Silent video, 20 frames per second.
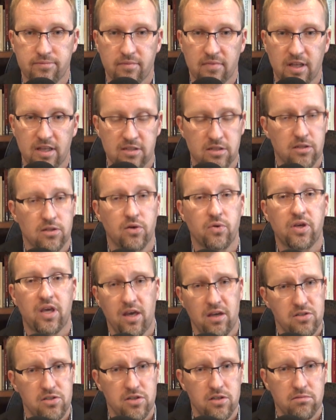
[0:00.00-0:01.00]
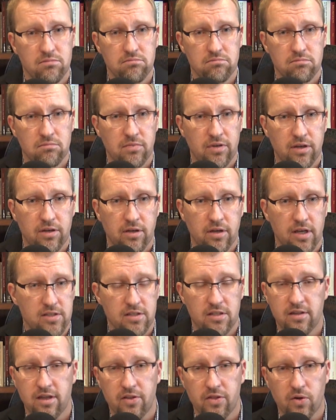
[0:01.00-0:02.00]
Is it location? Is
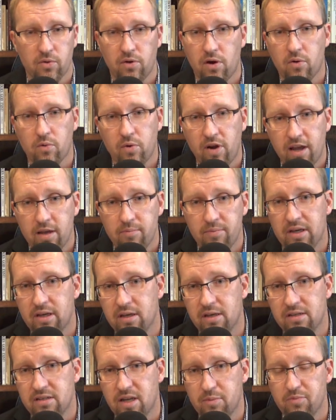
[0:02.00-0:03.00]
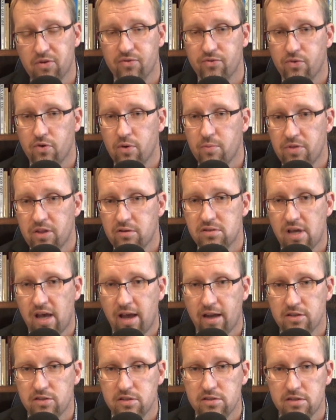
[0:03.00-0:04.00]
it that they're all right because I performed those
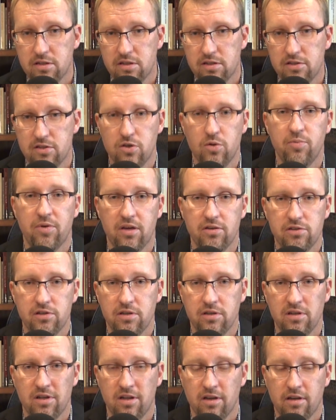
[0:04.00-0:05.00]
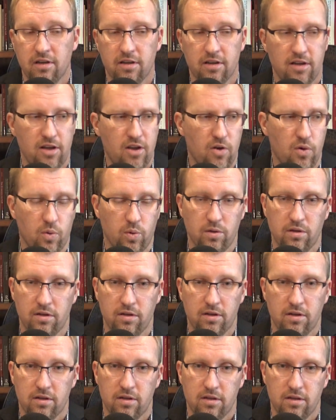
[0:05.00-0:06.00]
actions in a soup kitchen? No,
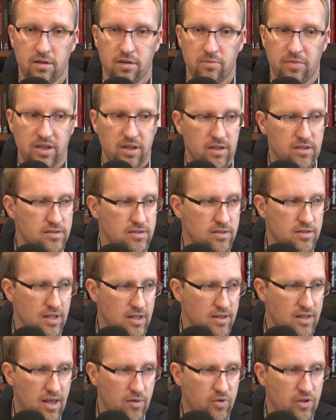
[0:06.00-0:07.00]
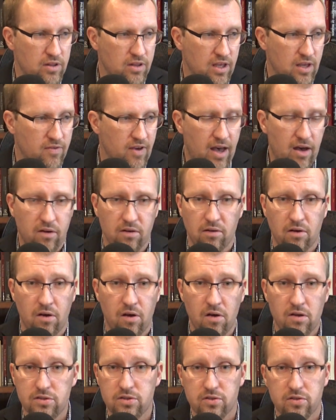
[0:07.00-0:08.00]
because then that would leave out
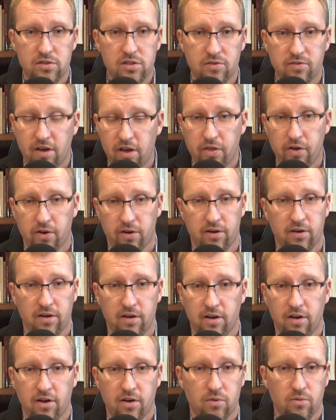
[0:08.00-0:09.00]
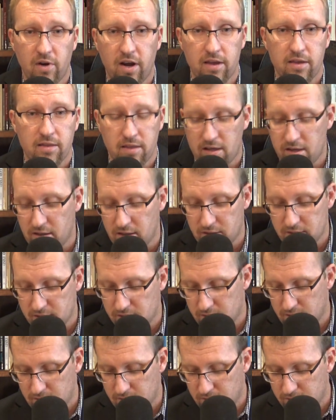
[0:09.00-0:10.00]
all sorts of other right
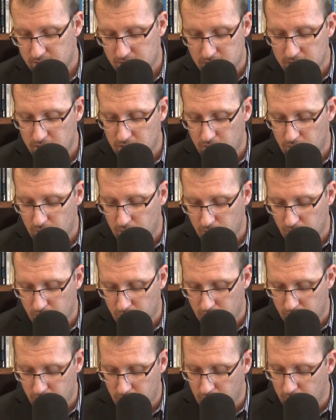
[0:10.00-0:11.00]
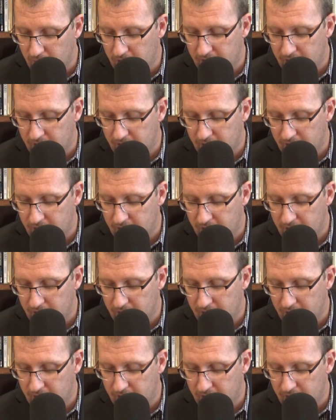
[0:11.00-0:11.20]
things to do or right